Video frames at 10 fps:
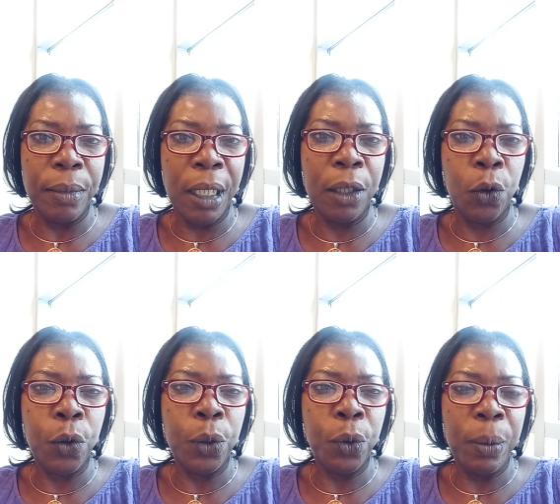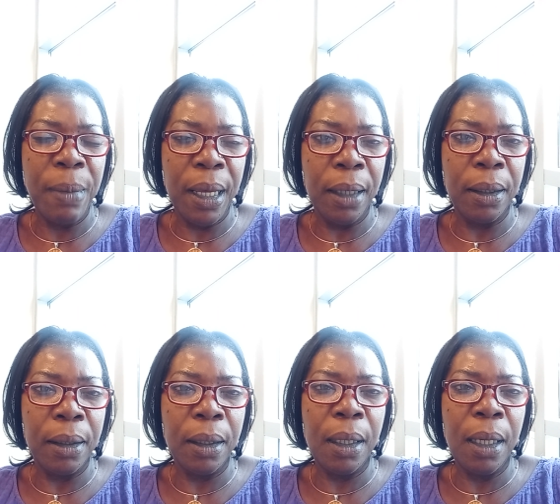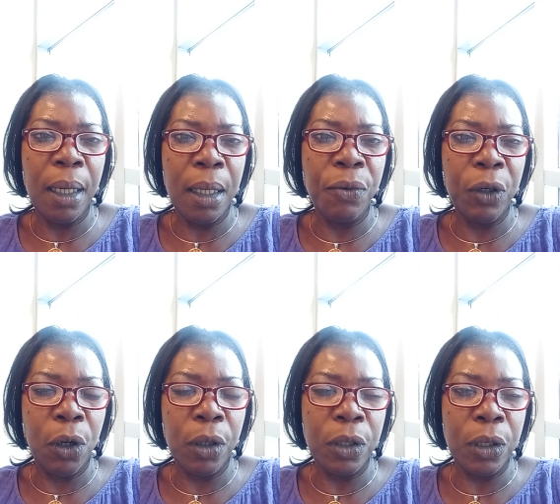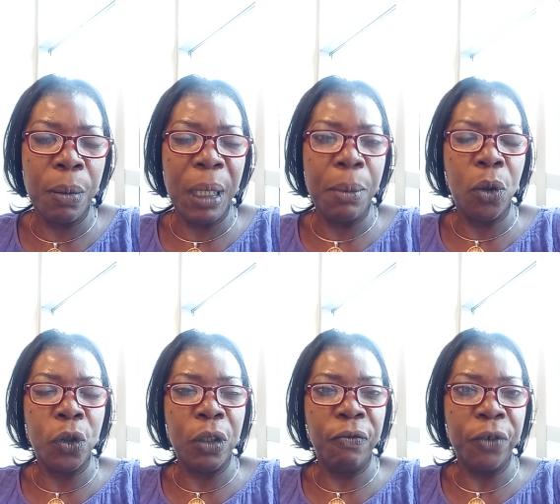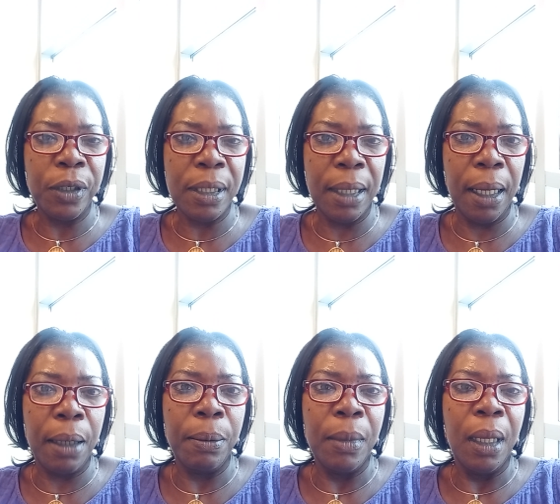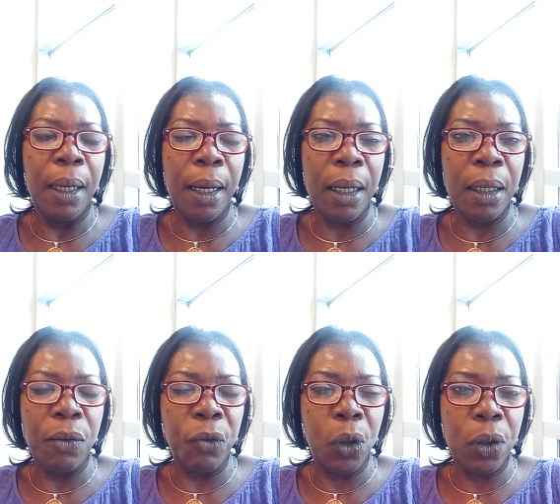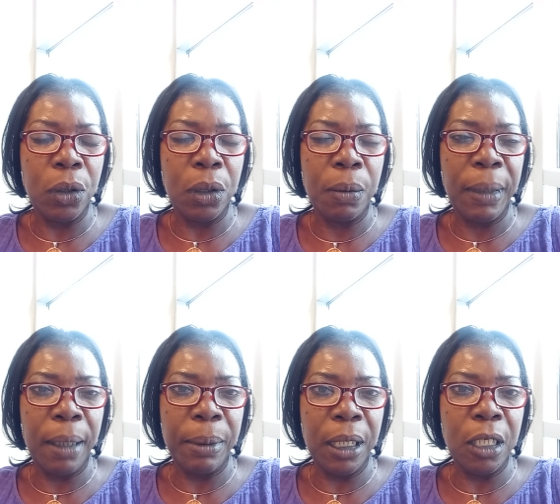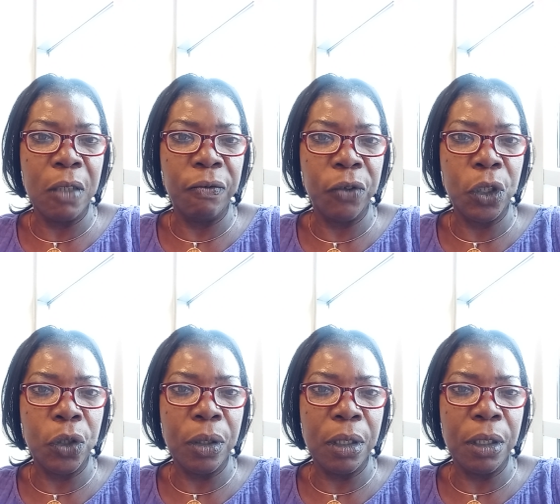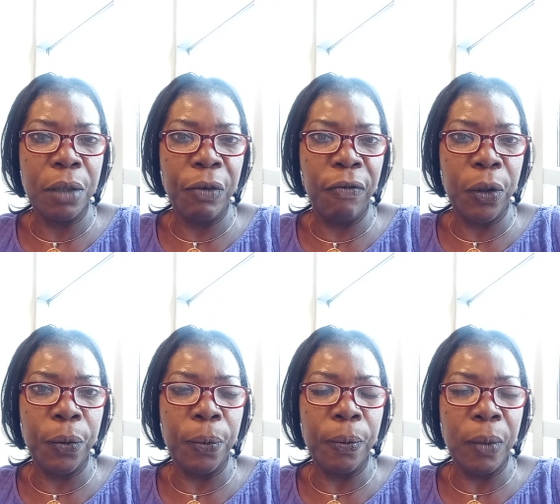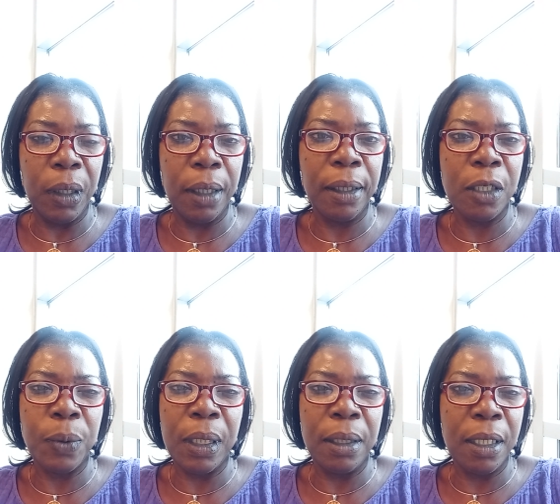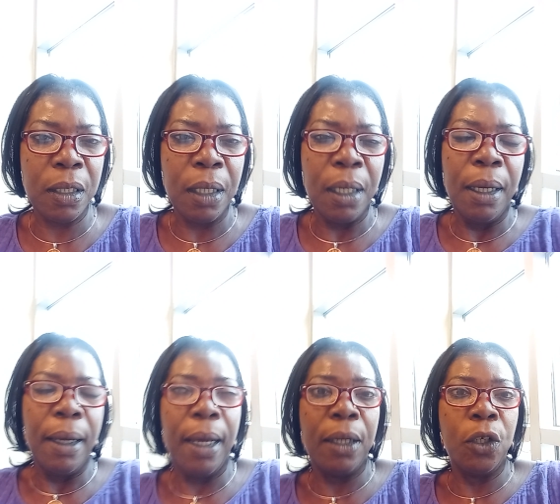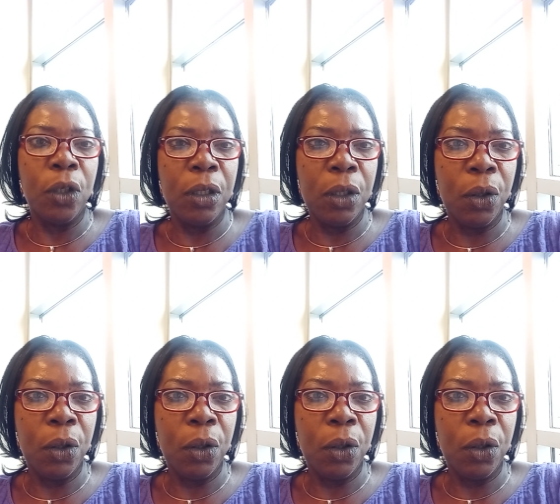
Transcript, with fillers: that the court would make in regards to my motion for a stay and in regards to my application for a judicial review. Okay, that's why it does. And another